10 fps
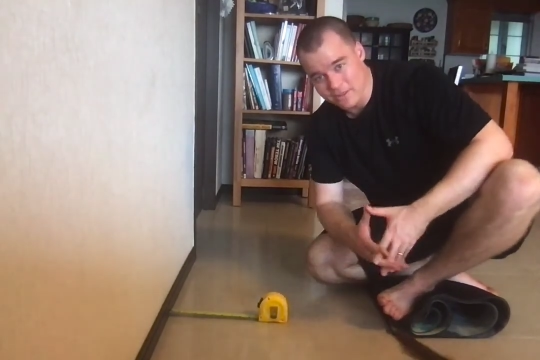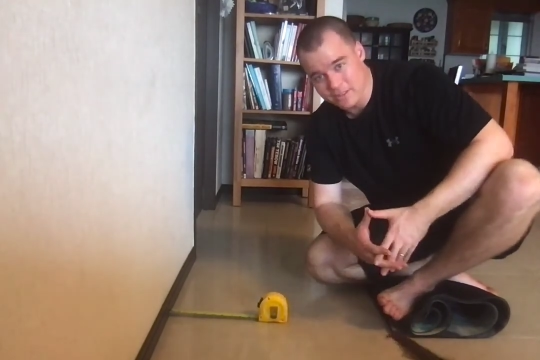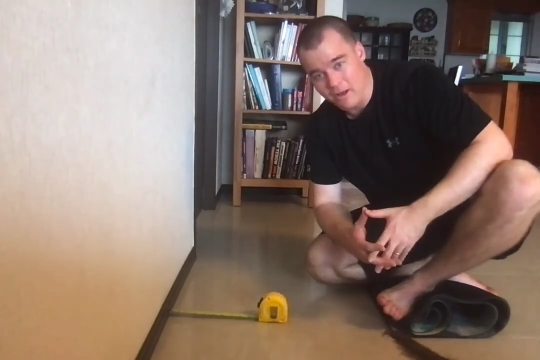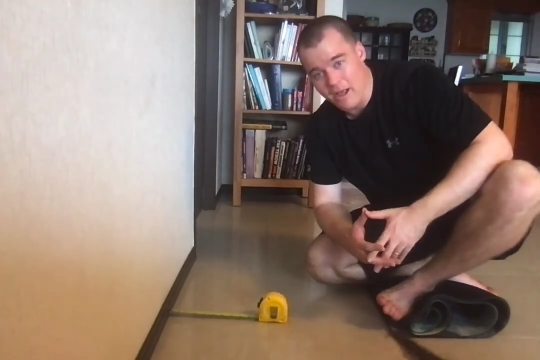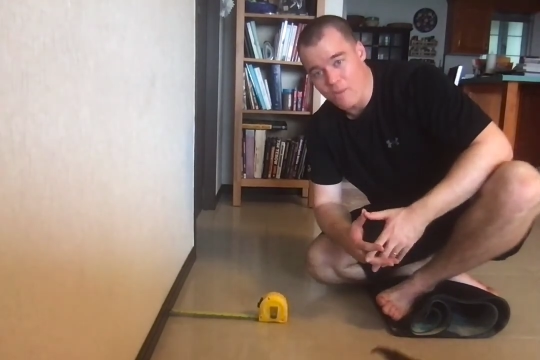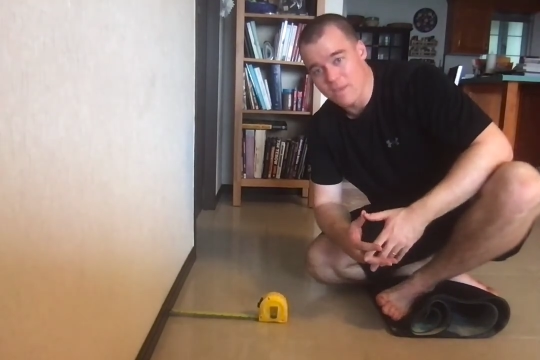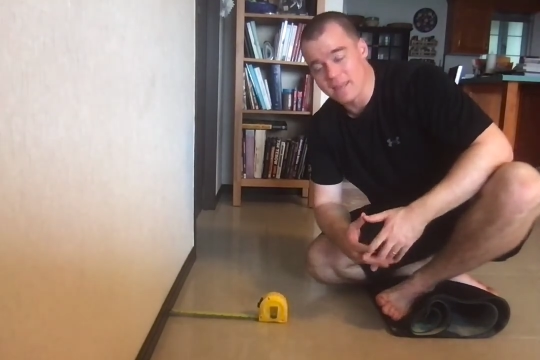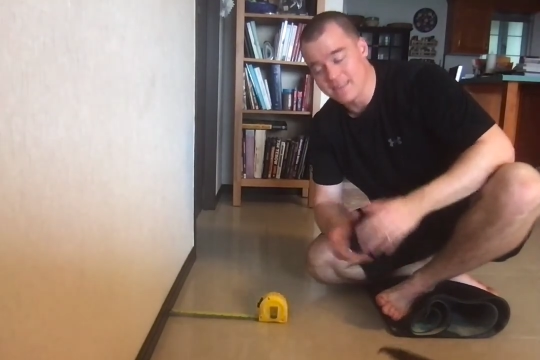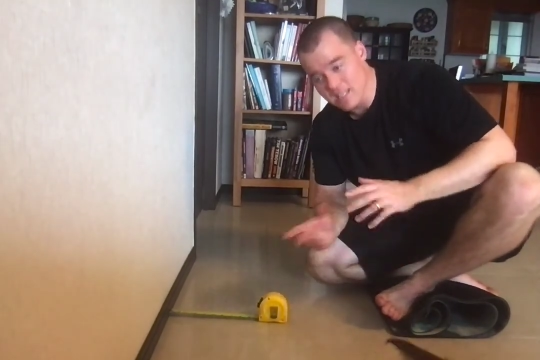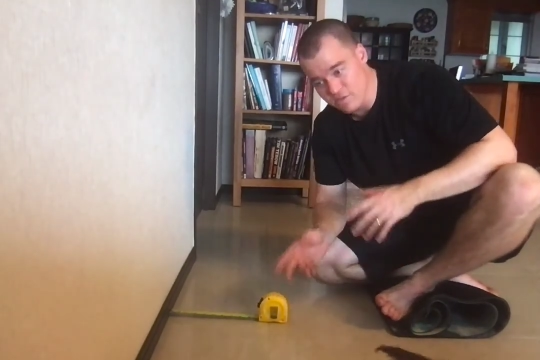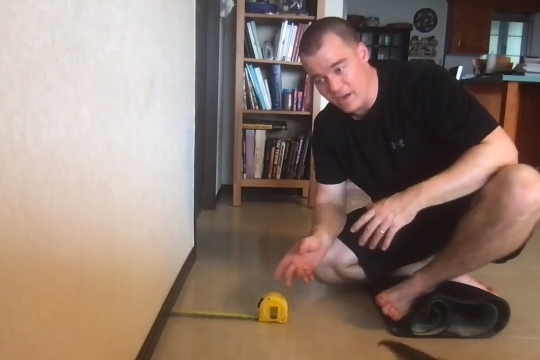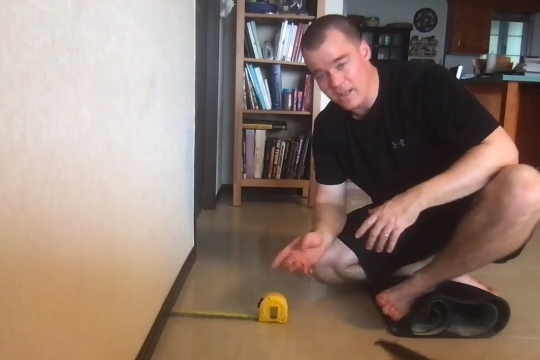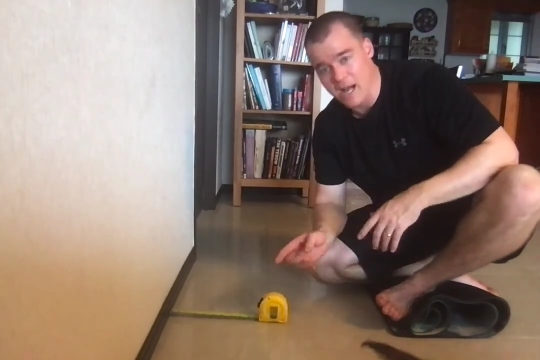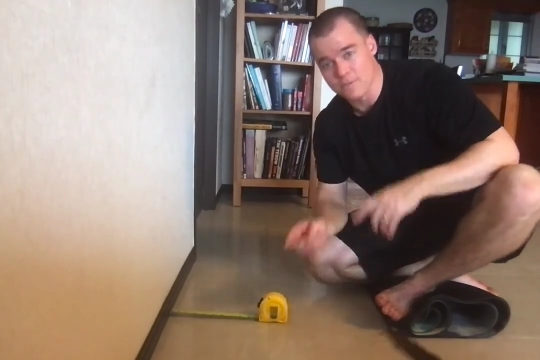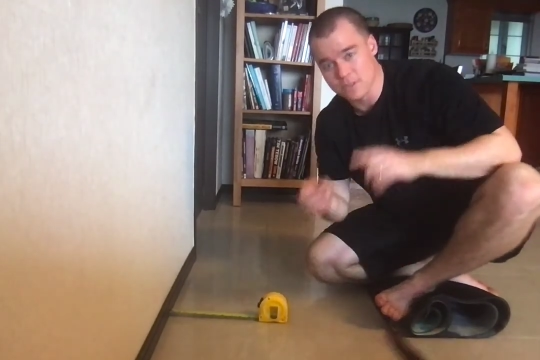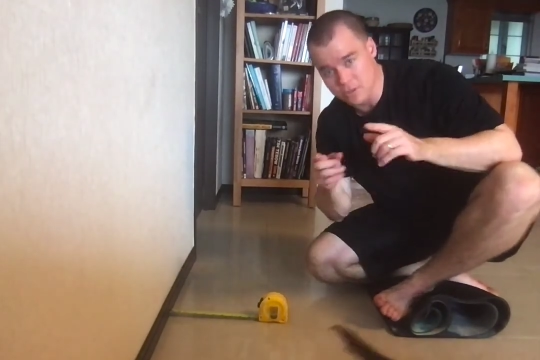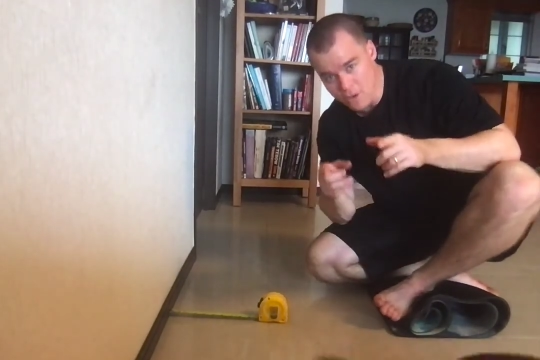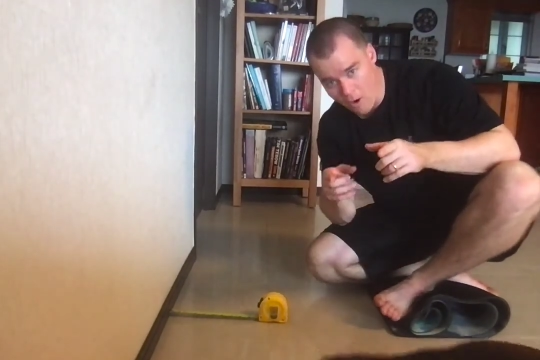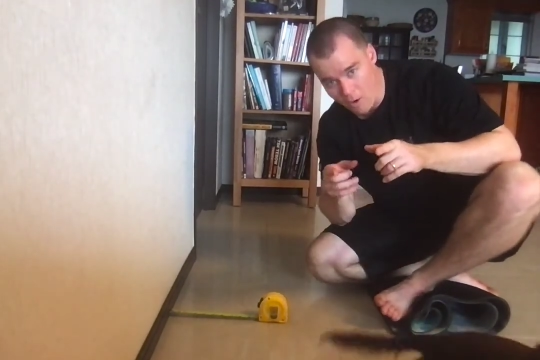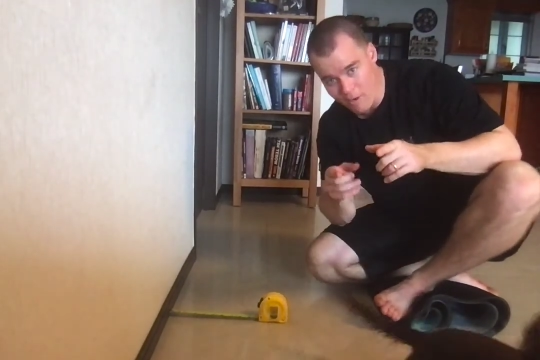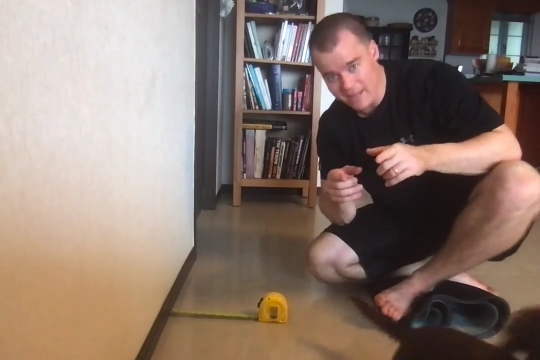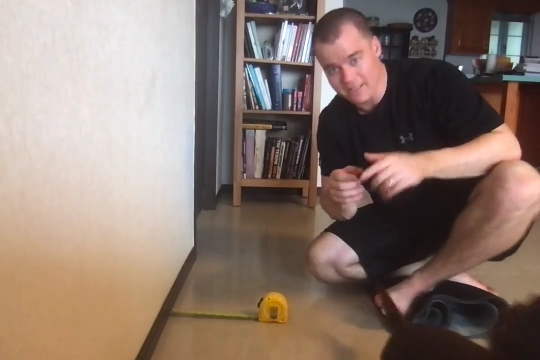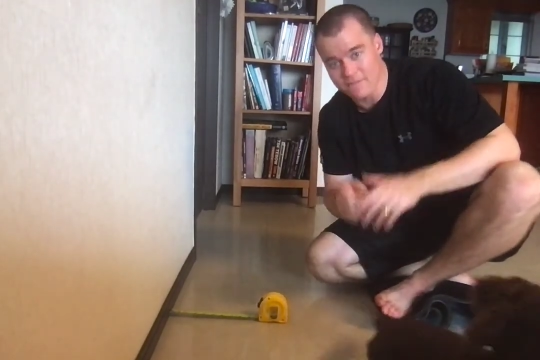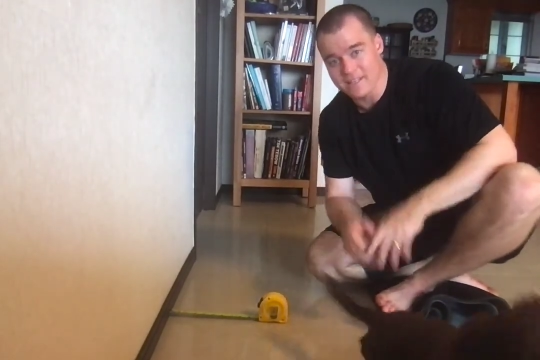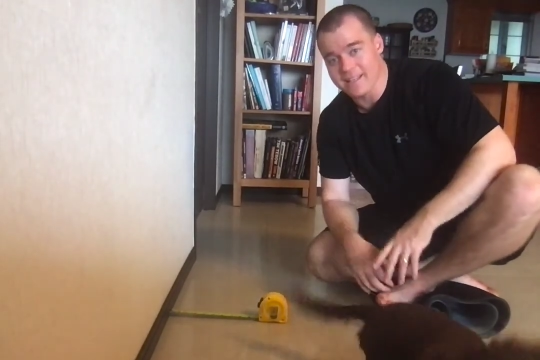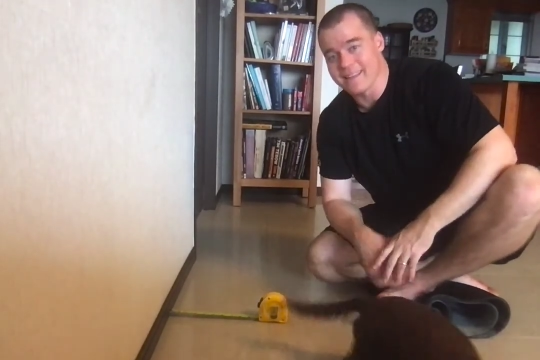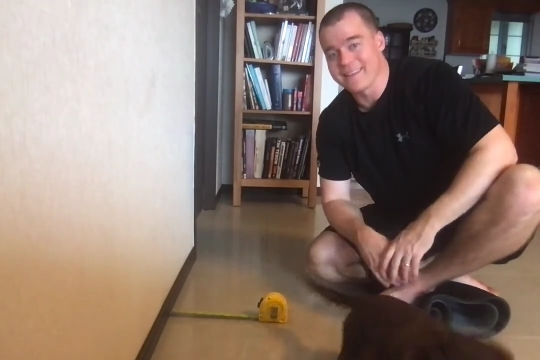So I hope that this video helps your weightlifting.